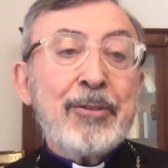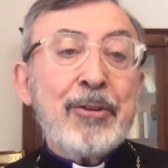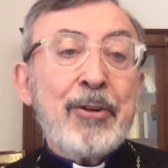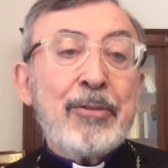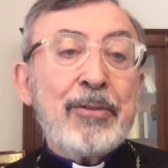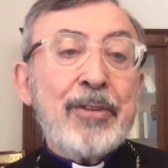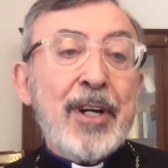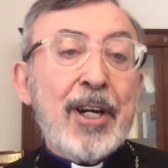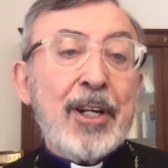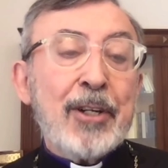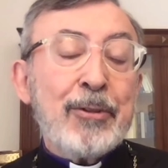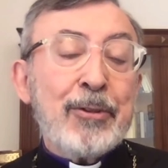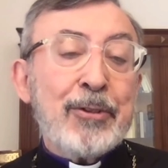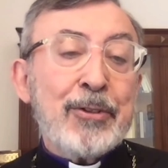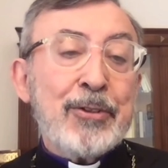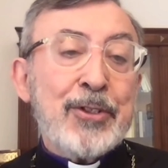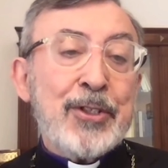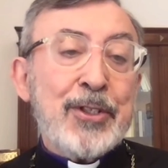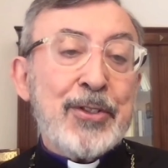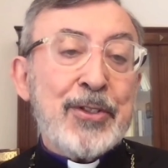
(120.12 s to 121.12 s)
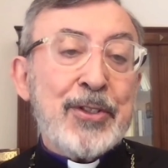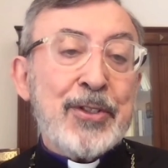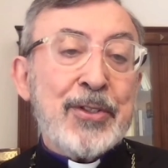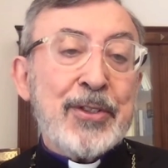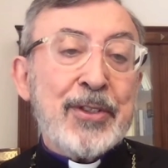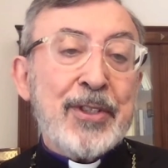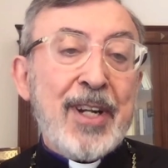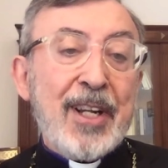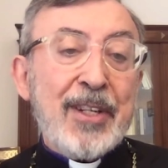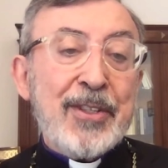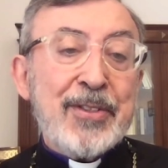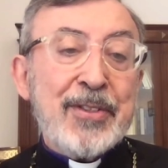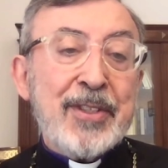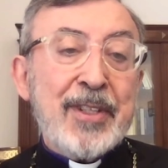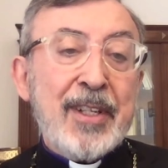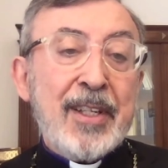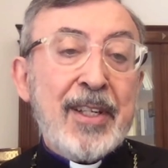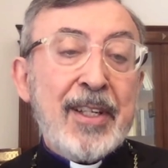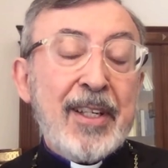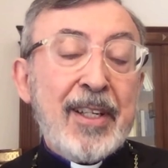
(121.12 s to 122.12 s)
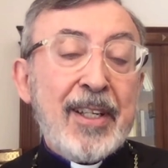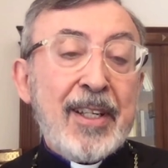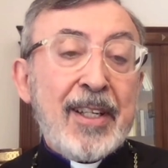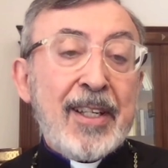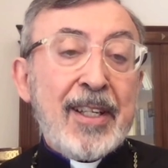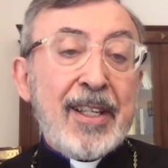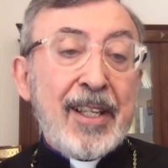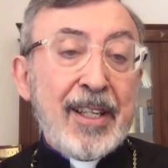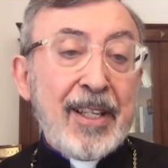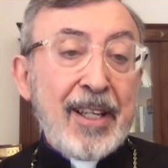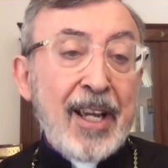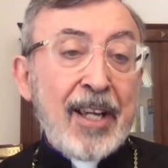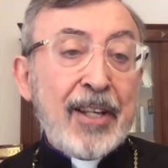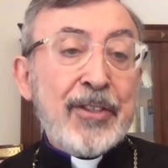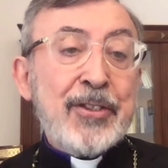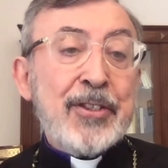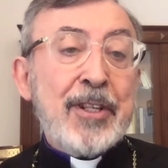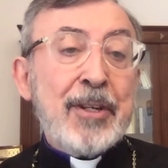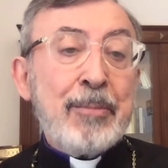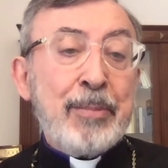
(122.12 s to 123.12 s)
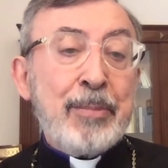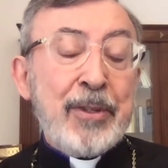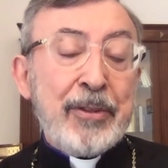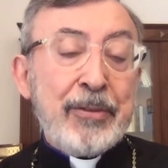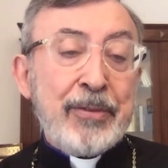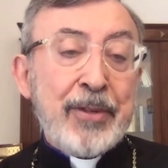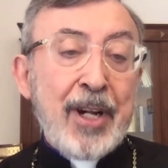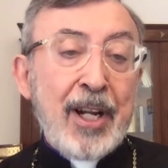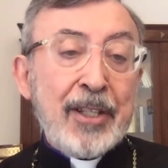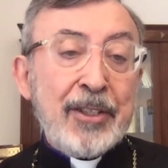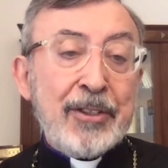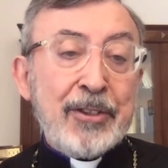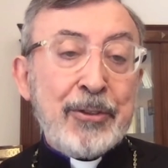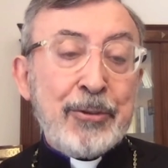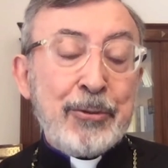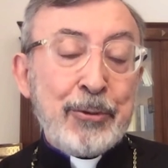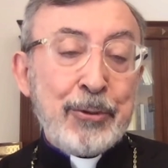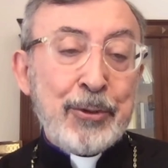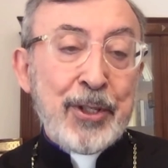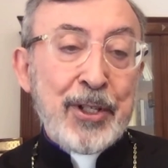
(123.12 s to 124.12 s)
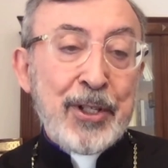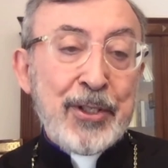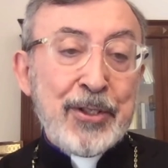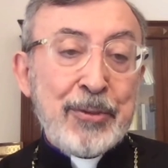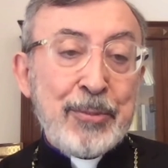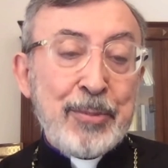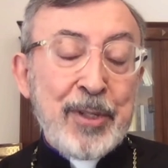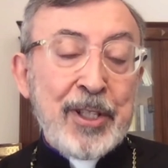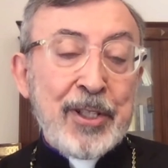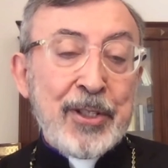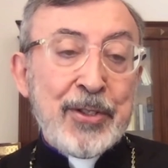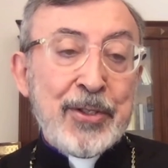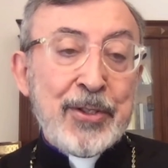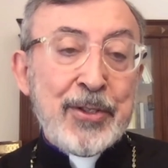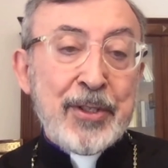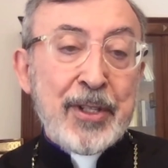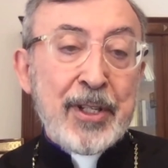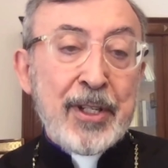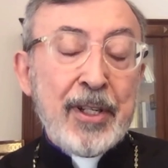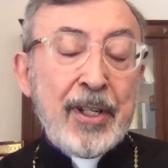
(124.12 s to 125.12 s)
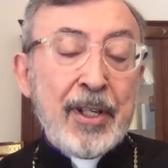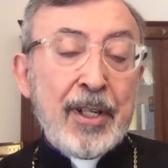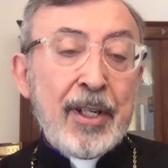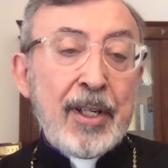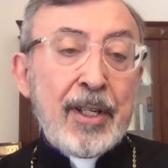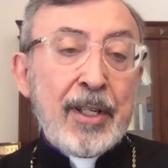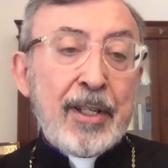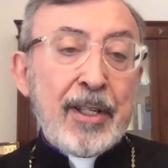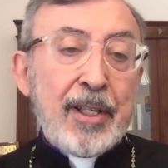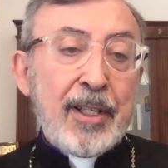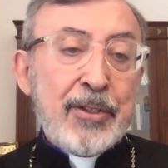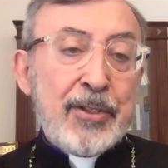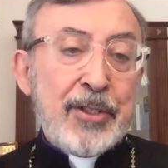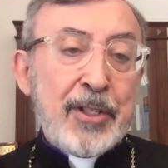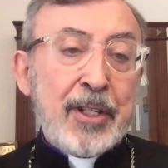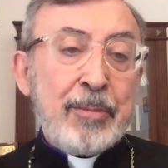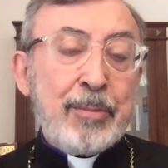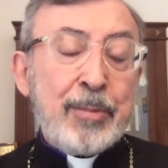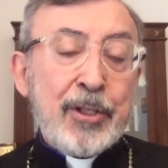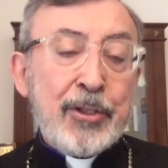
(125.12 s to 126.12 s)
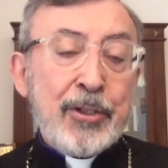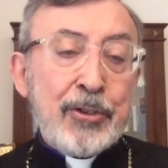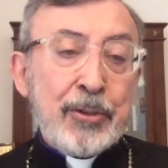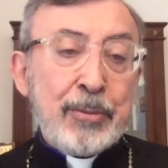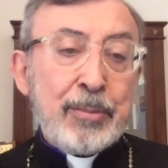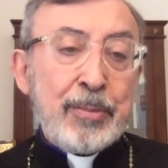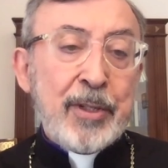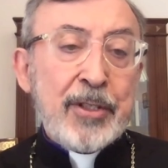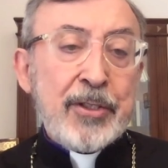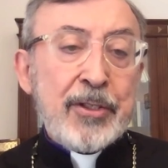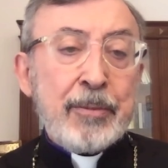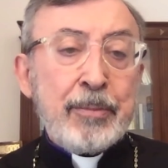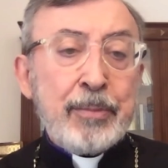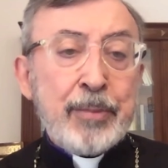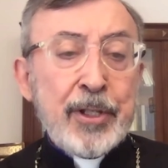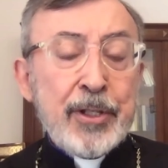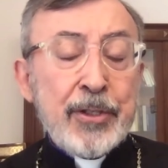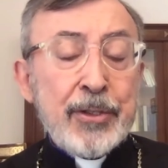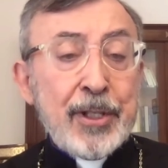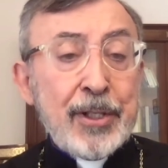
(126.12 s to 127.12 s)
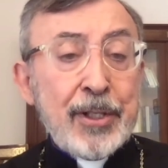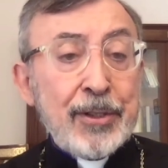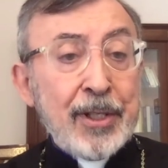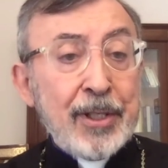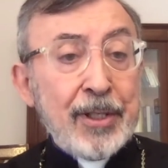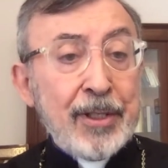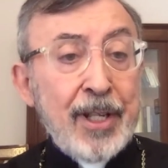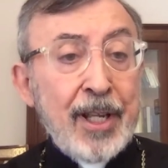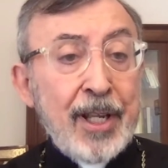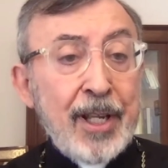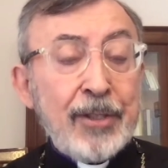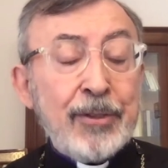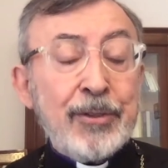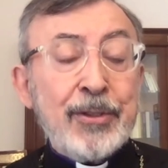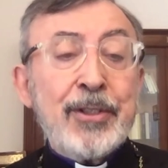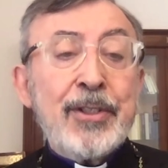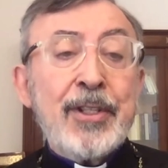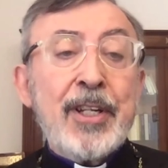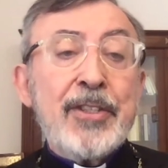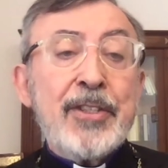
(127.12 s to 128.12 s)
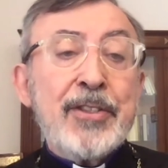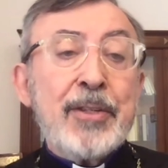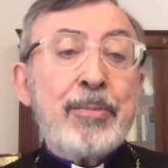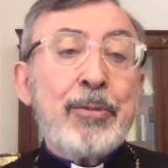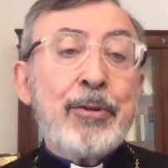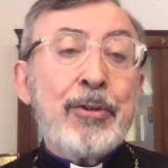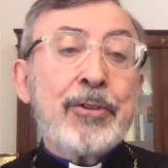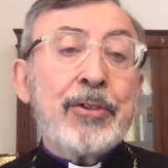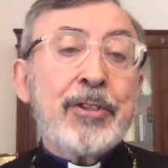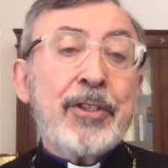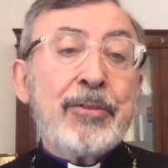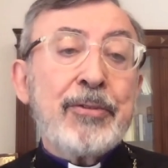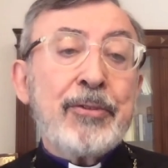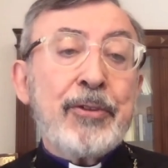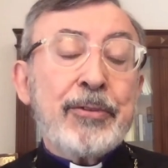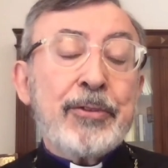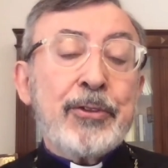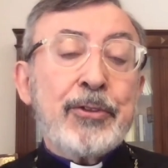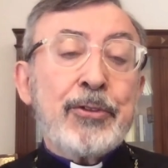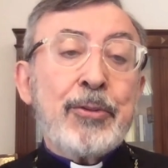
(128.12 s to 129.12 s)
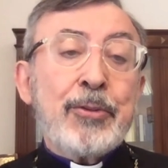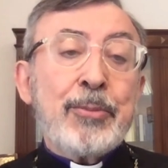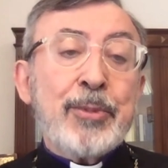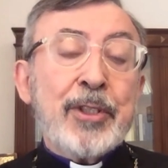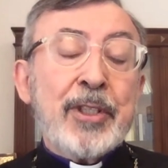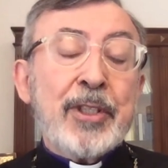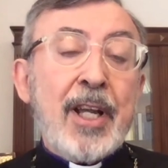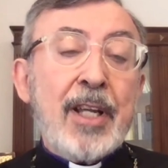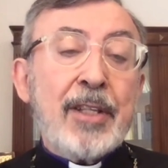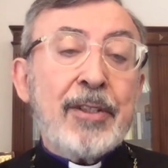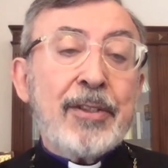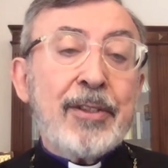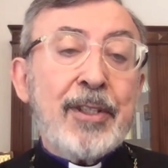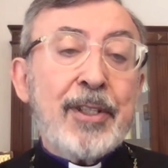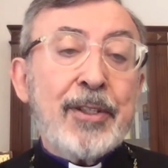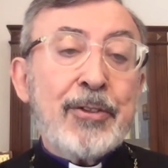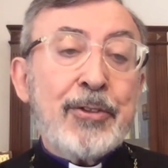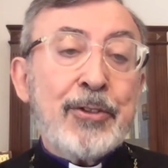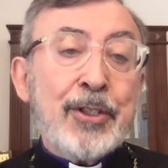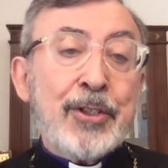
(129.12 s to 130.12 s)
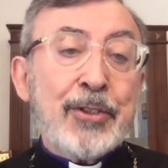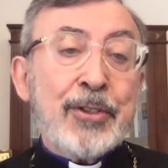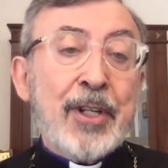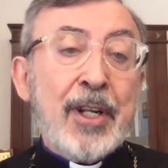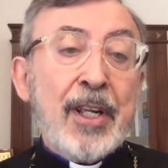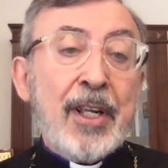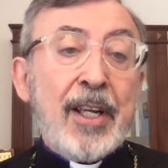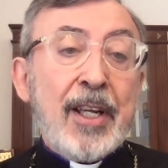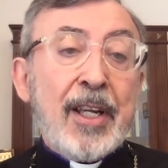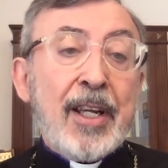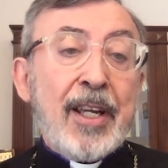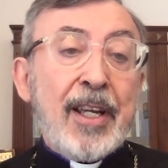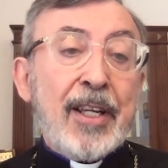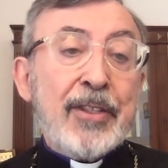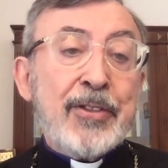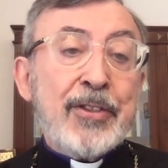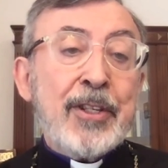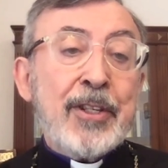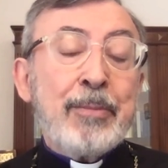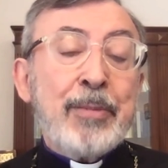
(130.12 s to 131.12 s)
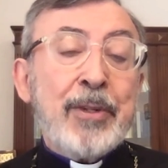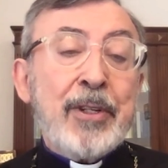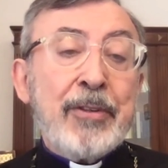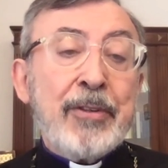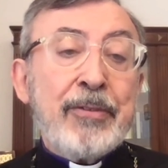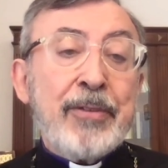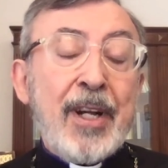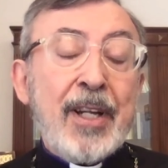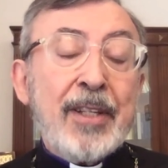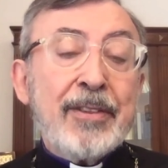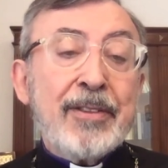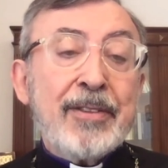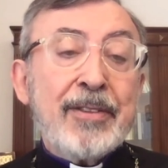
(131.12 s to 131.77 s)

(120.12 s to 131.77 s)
our Lord Jesus Christ. He exemplified through his ministry as a bishop, as a priest, and then later as a pontiff of the Roman Catholic Church, exemplified